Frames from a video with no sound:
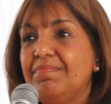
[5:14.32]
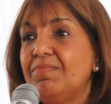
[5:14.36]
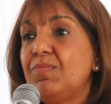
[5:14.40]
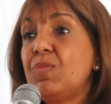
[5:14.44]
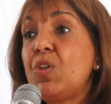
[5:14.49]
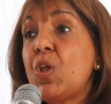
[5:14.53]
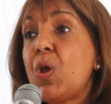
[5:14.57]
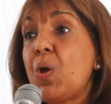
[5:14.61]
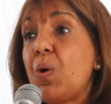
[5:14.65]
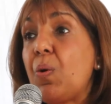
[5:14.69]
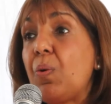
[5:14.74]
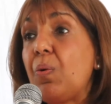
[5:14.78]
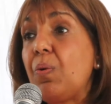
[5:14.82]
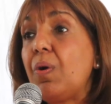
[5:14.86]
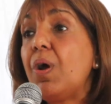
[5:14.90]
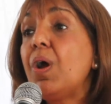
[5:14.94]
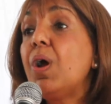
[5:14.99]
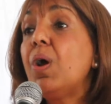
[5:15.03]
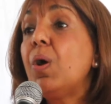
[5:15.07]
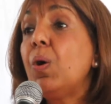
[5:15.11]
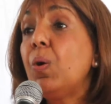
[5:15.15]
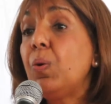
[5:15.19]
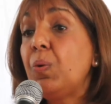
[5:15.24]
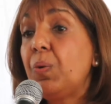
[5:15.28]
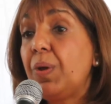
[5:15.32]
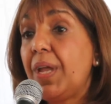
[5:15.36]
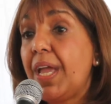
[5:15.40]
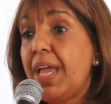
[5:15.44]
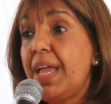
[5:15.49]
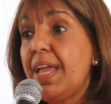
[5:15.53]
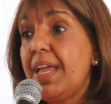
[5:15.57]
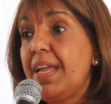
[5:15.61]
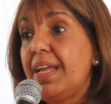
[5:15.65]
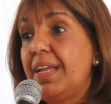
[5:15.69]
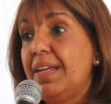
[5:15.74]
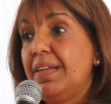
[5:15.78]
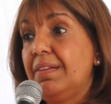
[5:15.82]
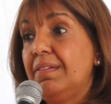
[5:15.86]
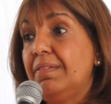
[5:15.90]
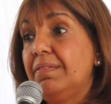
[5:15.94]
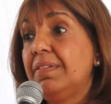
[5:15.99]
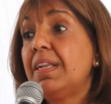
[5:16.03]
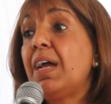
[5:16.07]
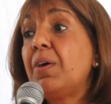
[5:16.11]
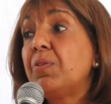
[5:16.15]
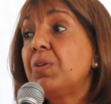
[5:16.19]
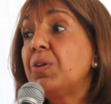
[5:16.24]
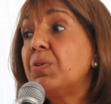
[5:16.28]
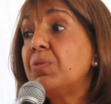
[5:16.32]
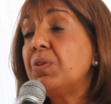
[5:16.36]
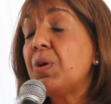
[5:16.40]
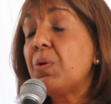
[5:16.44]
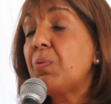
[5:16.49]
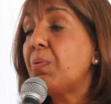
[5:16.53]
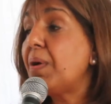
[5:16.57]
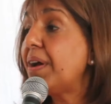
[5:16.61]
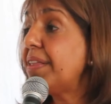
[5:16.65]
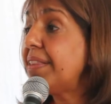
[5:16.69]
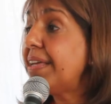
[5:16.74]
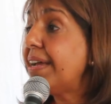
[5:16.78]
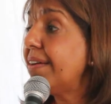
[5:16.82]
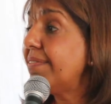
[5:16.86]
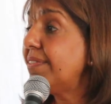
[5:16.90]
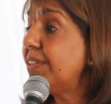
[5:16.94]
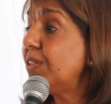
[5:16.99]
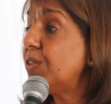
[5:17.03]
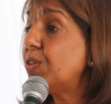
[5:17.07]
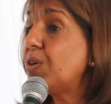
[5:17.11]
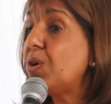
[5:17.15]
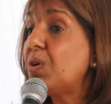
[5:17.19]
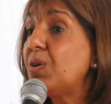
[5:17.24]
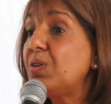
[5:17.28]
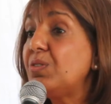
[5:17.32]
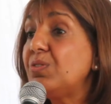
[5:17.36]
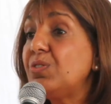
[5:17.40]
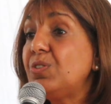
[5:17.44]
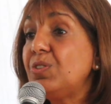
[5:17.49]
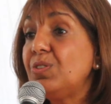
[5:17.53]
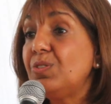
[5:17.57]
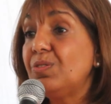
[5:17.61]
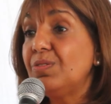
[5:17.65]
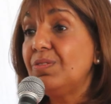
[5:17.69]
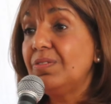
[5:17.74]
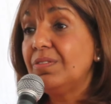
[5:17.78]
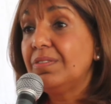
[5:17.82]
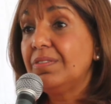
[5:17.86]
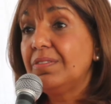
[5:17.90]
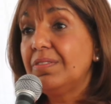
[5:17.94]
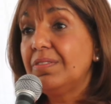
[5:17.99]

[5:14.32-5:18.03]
No. Okay. Now you know why they haven't called you.